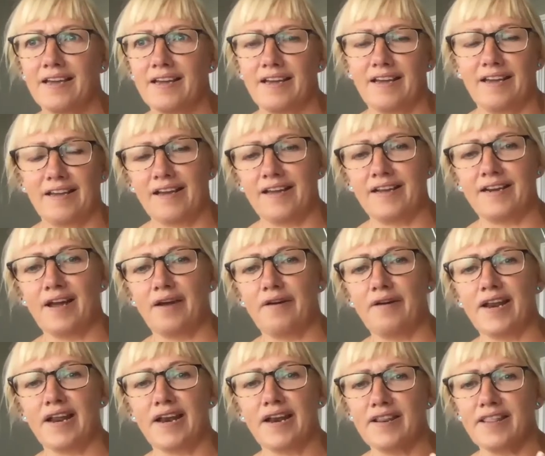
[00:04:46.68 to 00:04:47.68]
you know,
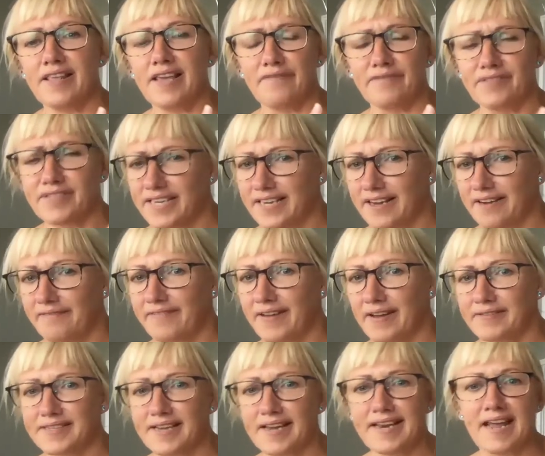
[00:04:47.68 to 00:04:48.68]
and then the other day I
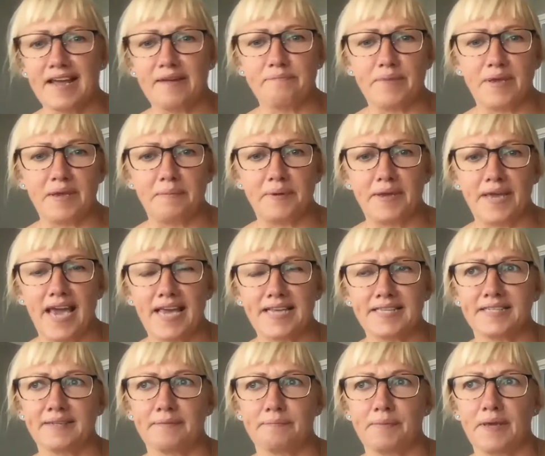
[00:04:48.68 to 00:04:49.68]
found out that
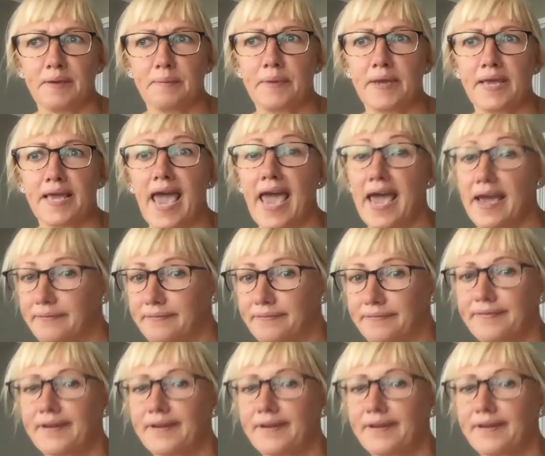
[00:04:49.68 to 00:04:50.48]
BPS and BPF.